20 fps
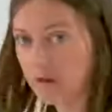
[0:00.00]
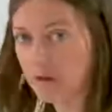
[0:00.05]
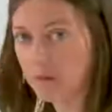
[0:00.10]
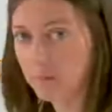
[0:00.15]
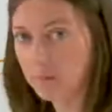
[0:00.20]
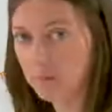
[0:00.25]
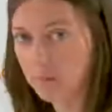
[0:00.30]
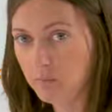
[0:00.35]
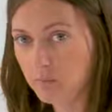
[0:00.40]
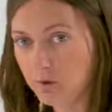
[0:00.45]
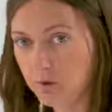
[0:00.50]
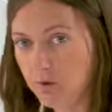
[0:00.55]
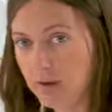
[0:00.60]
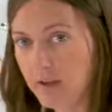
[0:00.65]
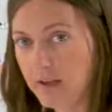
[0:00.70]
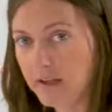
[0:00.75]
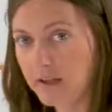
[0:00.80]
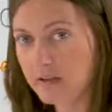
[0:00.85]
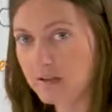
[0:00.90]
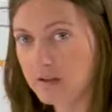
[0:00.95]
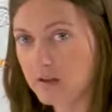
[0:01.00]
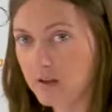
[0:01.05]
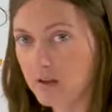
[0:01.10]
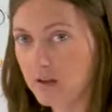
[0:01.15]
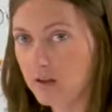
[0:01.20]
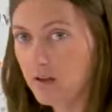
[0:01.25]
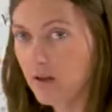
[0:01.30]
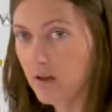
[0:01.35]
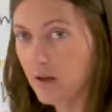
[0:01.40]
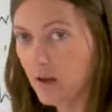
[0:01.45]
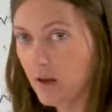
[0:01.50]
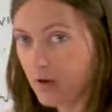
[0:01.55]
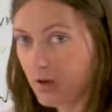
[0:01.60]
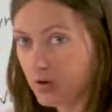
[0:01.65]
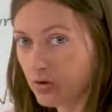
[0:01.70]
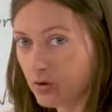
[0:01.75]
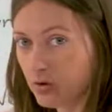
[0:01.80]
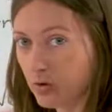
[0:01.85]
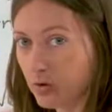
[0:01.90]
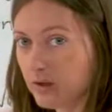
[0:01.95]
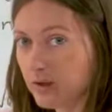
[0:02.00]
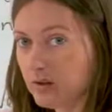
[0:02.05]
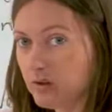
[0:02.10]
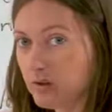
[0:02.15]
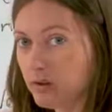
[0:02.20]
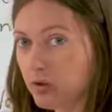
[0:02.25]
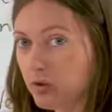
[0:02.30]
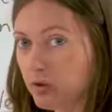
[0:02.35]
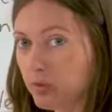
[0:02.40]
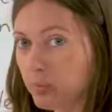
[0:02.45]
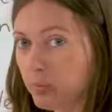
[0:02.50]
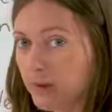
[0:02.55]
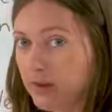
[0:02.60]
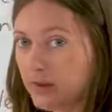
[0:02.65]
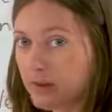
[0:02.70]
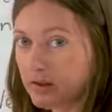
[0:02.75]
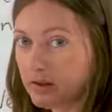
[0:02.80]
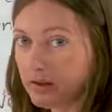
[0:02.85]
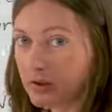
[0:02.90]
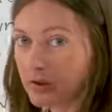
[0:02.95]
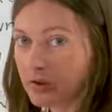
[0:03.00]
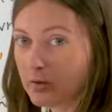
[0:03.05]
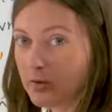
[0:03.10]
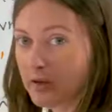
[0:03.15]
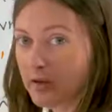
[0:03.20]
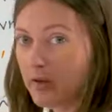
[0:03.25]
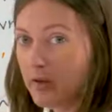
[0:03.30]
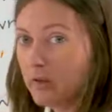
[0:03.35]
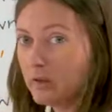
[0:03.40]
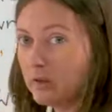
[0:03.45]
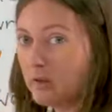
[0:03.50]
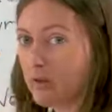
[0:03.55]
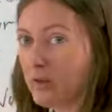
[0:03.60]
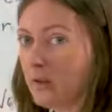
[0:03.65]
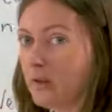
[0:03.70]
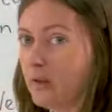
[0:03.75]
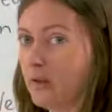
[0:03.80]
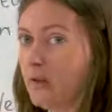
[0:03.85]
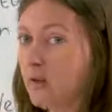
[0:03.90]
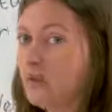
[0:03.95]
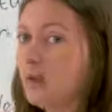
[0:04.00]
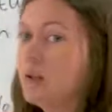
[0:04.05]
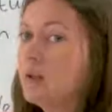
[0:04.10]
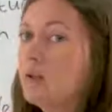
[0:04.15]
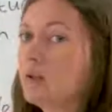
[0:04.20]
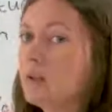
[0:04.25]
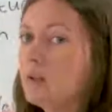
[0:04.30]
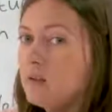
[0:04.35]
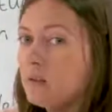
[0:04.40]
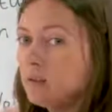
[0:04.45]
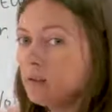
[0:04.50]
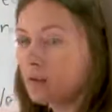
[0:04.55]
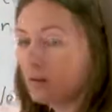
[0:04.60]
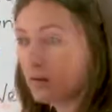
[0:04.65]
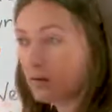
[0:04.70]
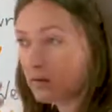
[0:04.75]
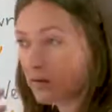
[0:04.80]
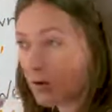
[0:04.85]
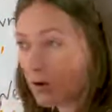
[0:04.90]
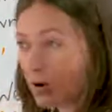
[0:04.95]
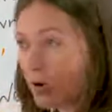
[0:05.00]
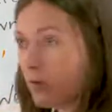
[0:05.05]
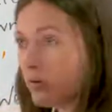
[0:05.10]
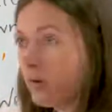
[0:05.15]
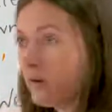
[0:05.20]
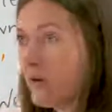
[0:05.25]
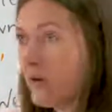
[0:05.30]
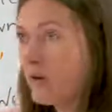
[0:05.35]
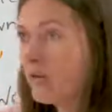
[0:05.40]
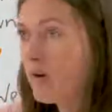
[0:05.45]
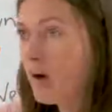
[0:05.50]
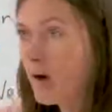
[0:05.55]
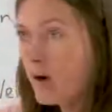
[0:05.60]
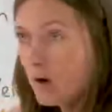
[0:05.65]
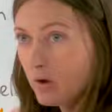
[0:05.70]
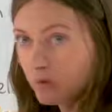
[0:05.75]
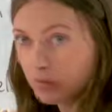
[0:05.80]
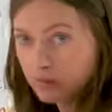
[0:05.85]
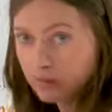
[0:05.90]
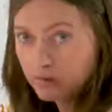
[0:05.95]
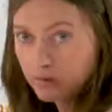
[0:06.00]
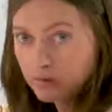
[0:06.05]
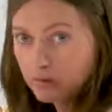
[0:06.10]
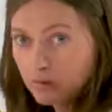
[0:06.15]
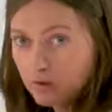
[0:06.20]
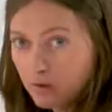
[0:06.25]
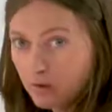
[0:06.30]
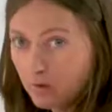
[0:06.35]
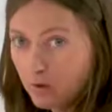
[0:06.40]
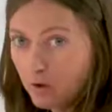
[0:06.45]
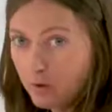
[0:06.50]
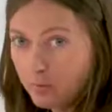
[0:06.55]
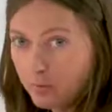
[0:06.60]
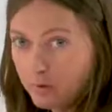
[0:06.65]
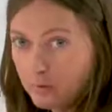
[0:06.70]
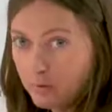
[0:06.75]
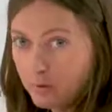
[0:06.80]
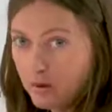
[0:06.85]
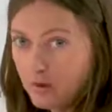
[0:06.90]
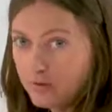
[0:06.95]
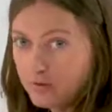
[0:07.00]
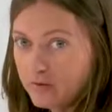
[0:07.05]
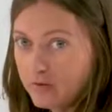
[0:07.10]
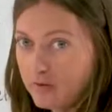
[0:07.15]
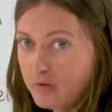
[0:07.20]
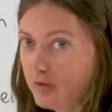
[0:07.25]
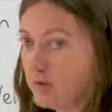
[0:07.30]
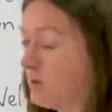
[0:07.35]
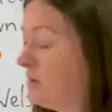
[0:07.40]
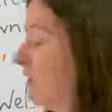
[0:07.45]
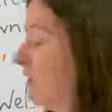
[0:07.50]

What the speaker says: them would like to join the European Union on their own and not be part of the